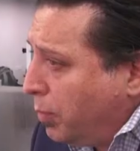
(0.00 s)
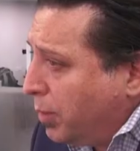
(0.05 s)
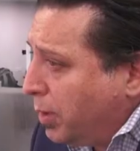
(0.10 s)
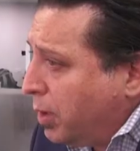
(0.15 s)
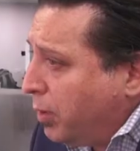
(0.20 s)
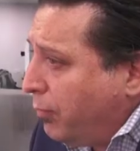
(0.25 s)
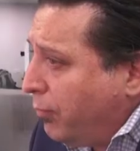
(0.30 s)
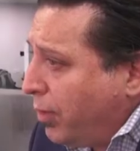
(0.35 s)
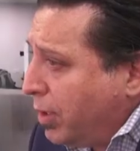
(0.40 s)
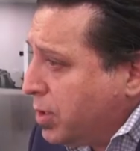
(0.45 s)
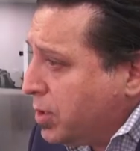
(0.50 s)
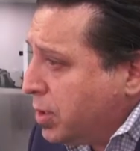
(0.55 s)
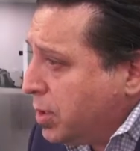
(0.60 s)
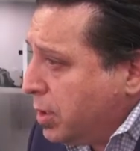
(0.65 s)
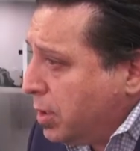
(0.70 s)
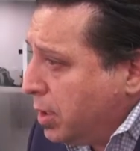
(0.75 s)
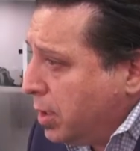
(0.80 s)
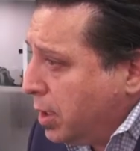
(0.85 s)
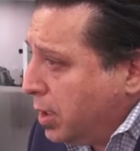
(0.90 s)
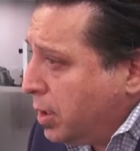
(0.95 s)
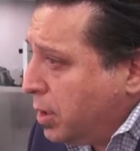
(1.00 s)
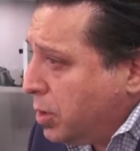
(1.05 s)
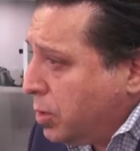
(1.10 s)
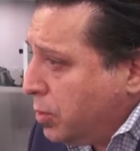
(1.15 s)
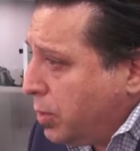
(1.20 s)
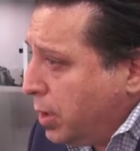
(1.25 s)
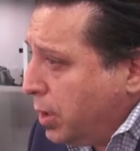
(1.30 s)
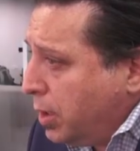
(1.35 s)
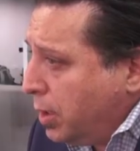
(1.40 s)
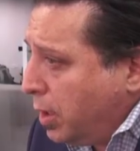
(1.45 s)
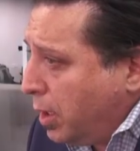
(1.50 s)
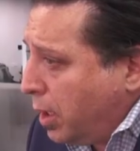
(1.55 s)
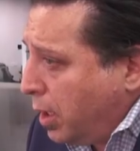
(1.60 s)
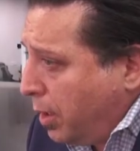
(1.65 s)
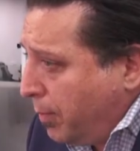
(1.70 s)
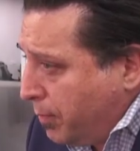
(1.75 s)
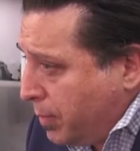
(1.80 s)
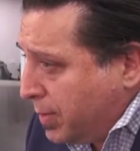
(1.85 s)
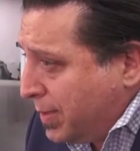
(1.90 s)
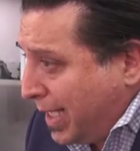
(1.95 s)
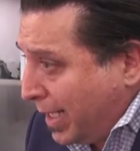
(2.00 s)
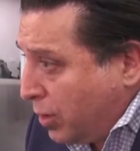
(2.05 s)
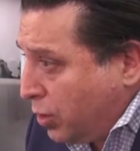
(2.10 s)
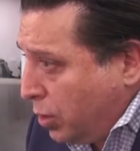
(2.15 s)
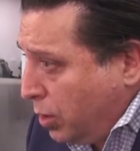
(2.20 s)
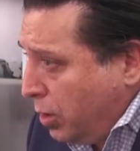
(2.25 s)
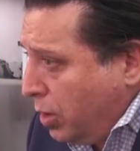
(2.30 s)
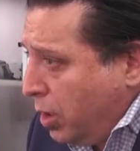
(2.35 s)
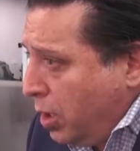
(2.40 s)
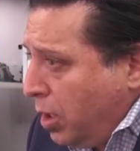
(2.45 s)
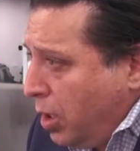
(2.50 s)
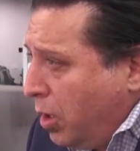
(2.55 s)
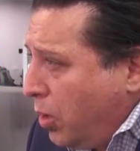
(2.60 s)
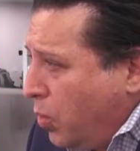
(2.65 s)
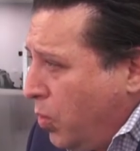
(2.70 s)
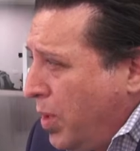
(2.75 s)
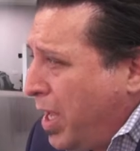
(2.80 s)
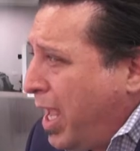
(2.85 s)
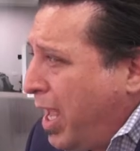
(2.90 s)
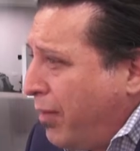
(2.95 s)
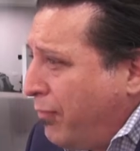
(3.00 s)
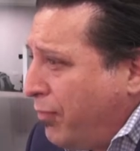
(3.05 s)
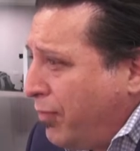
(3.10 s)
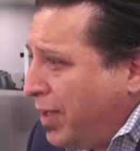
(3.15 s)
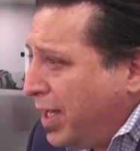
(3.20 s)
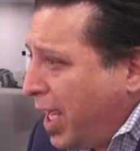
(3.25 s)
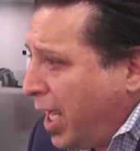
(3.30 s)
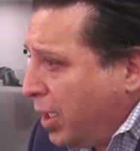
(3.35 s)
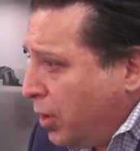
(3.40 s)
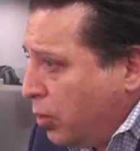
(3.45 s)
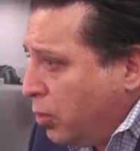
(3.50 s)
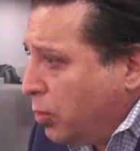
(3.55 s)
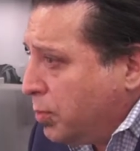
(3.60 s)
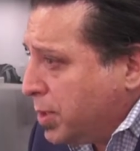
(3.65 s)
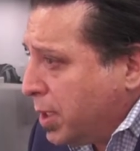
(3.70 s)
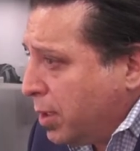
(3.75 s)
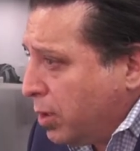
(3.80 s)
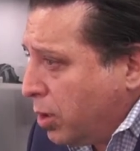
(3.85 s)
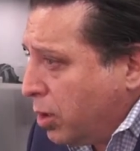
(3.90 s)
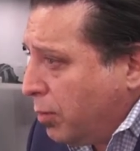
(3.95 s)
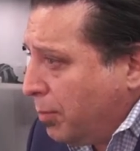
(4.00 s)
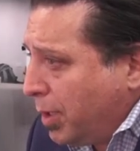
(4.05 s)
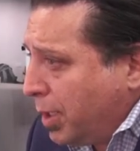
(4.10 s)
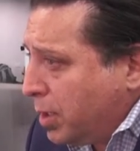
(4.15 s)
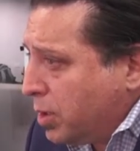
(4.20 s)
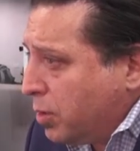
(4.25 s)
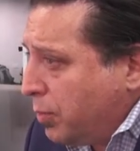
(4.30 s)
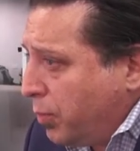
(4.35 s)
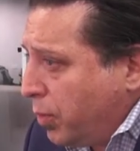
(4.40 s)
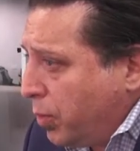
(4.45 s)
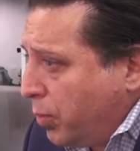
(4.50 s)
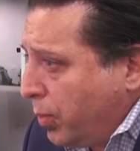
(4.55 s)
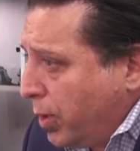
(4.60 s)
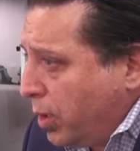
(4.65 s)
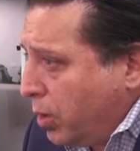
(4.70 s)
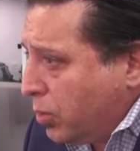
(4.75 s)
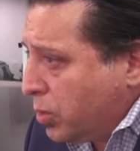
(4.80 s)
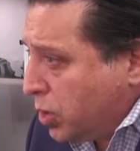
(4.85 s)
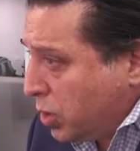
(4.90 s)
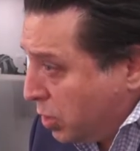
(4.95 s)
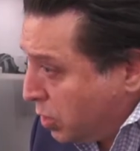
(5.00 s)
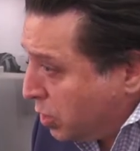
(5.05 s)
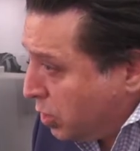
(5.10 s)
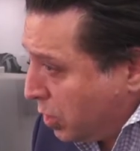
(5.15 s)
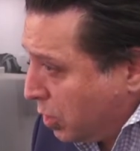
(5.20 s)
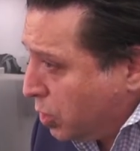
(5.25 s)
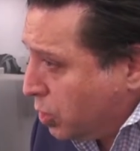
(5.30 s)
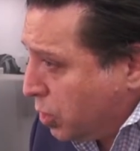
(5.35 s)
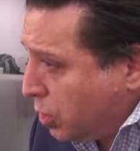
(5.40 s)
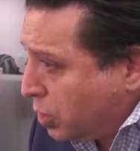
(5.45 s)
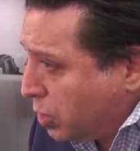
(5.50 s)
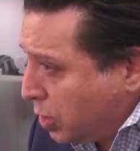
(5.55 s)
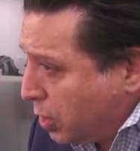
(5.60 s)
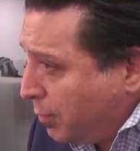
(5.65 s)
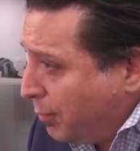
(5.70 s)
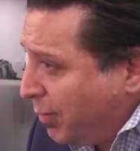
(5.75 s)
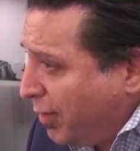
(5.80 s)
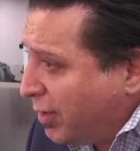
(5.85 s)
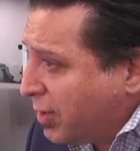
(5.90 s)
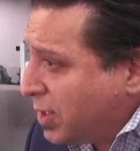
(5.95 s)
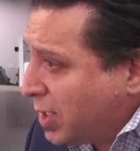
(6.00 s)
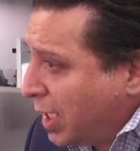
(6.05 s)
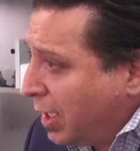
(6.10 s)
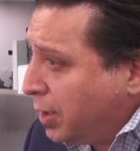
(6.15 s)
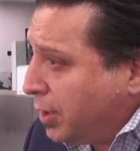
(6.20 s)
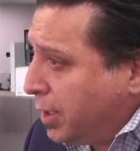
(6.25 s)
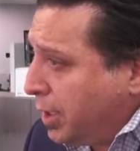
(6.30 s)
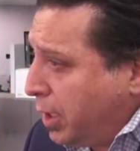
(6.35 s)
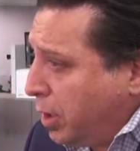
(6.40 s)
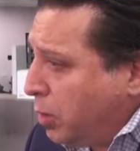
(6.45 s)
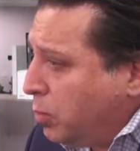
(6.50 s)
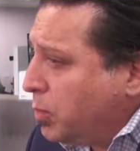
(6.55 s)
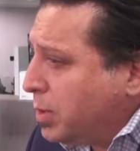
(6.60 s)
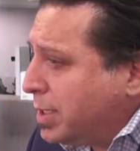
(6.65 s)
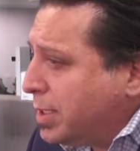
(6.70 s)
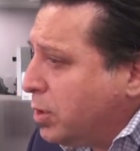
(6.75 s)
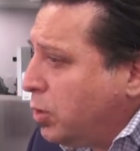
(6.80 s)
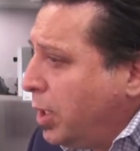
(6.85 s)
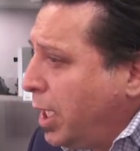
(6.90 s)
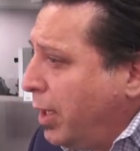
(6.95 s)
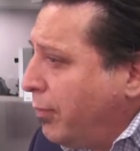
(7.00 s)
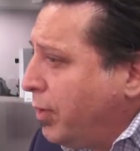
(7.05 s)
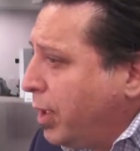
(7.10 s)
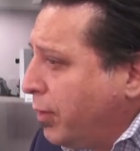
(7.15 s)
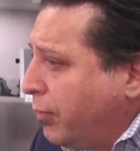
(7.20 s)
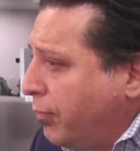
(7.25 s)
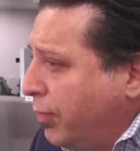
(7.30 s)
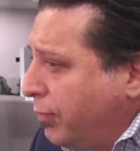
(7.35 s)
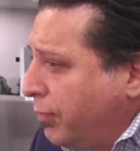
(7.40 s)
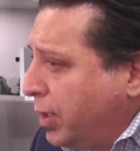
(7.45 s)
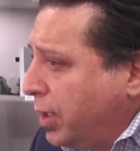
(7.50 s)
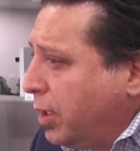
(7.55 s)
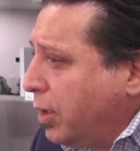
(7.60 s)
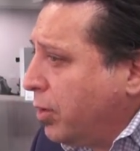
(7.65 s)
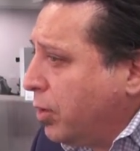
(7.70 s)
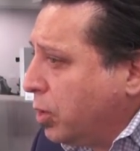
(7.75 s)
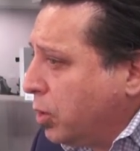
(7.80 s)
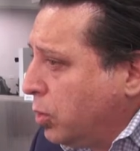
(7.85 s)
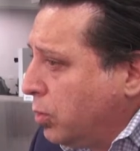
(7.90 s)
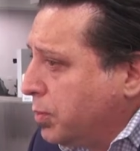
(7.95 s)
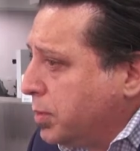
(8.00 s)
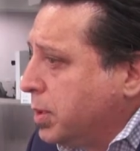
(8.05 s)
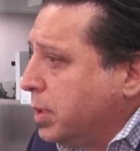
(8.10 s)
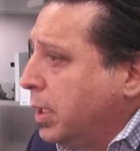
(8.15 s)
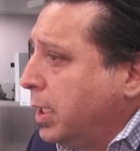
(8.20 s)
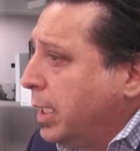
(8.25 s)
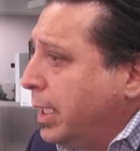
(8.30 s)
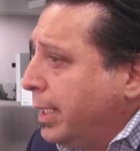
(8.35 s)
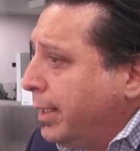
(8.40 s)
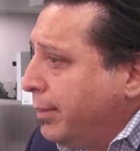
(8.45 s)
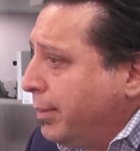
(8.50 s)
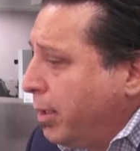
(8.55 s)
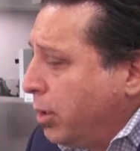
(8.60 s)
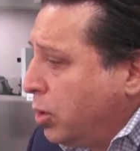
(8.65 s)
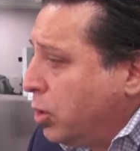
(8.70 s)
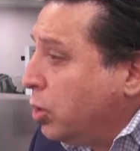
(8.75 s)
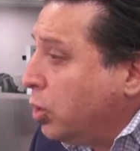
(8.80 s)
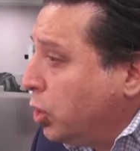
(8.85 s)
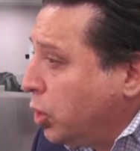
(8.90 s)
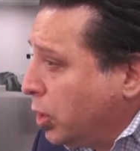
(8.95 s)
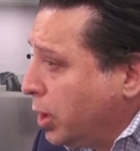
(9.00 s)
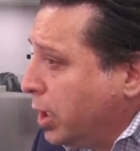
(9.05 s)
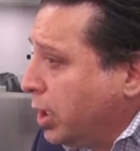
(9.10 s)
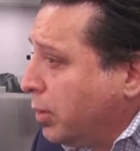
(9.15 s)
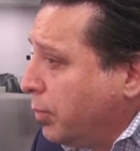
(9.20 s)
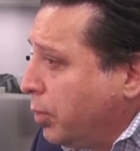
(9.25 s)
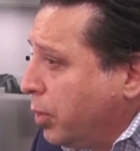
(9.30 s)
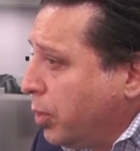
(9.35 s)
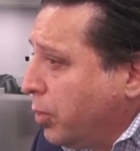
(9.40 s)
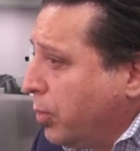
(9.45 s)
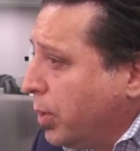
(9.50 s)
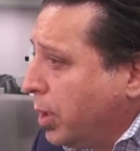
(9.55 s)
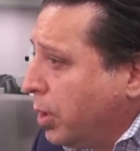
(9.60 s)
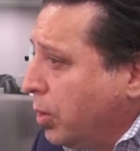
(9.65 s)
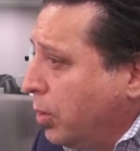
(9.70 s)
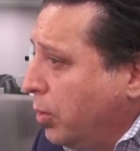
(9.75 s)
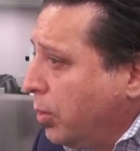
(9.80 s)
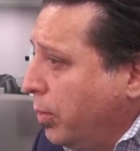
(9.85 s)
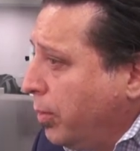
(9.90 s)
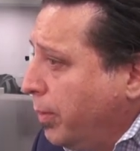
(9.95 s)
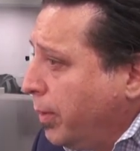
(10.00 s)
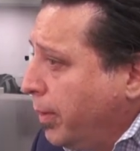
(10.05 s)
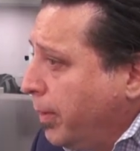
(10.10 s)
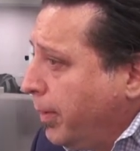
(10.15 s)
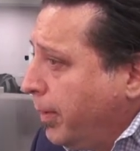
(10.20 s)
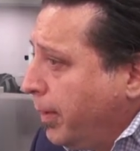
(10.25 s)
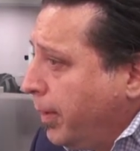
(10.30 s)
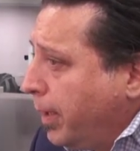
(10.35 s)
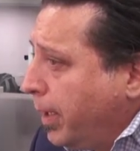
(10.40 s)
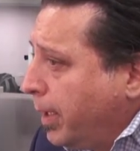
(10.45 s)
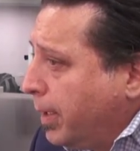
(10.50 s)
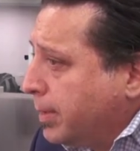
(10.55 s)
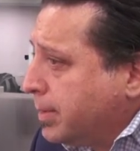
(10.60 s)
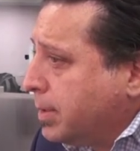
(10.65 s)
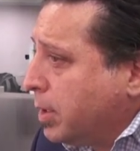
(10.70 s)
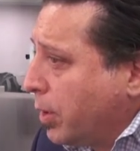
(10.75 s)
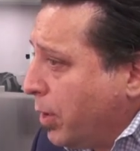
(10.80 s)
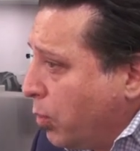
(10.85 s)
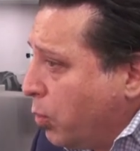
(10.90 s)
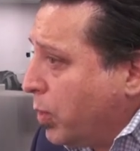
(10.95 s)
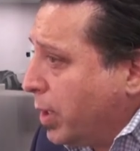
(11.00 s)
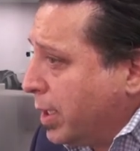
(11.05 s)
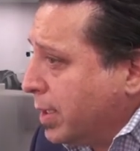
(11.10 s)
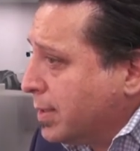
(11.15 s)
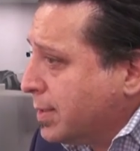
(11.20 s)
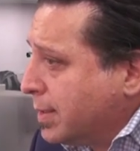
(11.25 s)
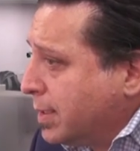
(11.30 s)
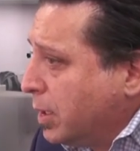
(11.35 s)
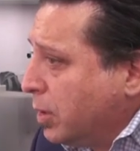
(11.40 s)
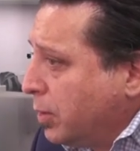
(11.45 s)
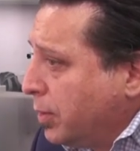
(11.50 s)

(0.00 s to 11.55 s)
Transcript: convention industry um, sector. We have nine groups that are committed to Puerto Rico, so, mm so it's going to be a solid year, and we still have like 15 other groups that are looking at Puerto Rico. Okay. So that we can. So there is a